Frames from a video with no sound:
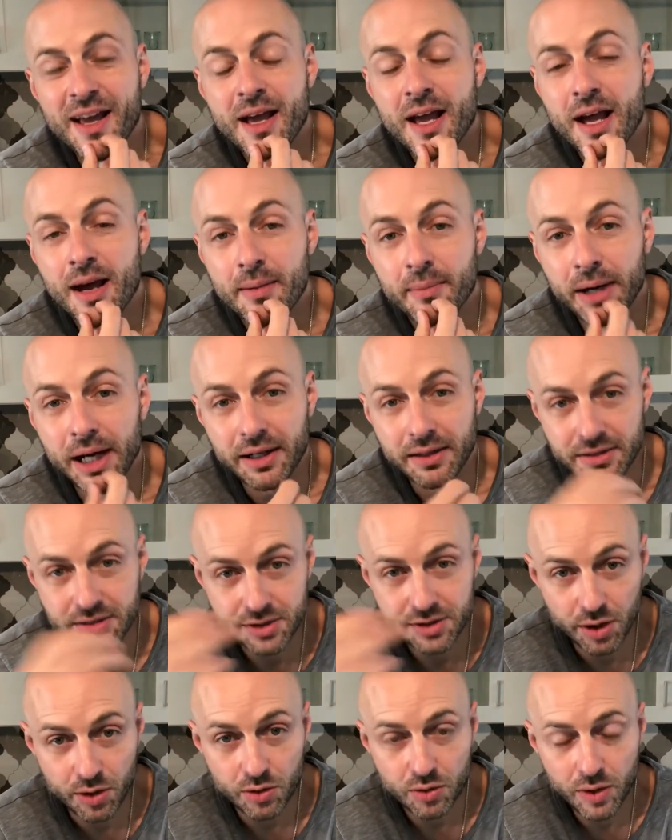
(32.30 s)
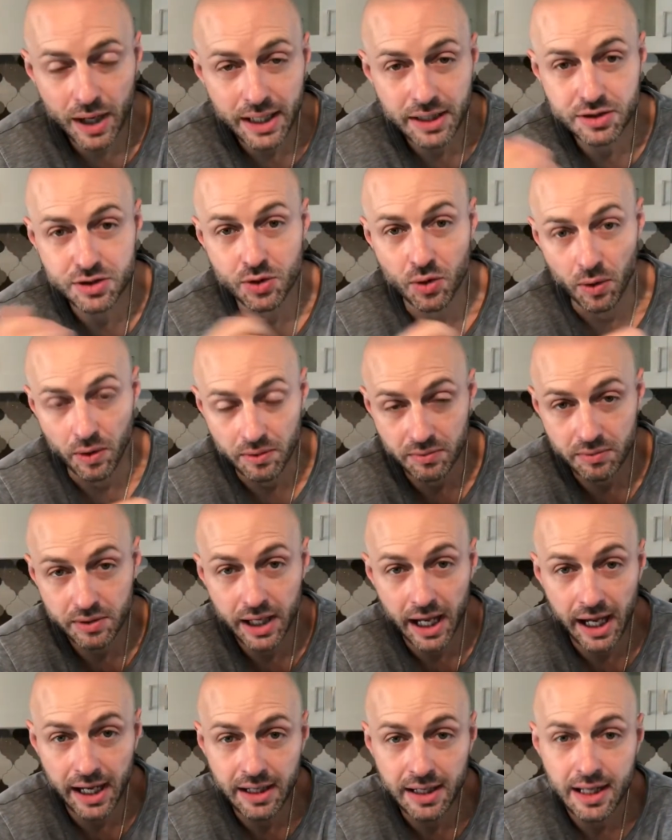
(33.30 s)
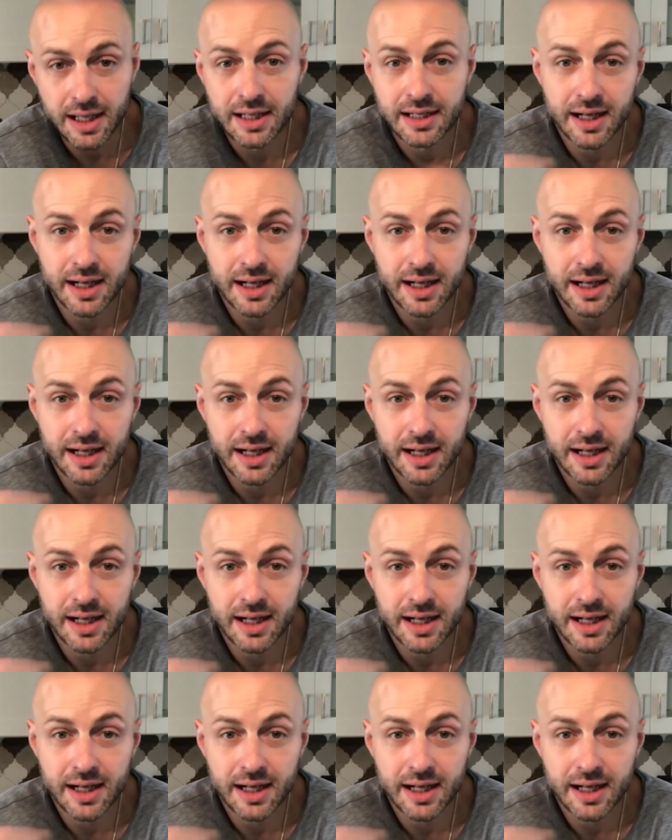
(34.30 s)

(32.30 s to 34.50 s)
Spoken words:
But so credit score, okay?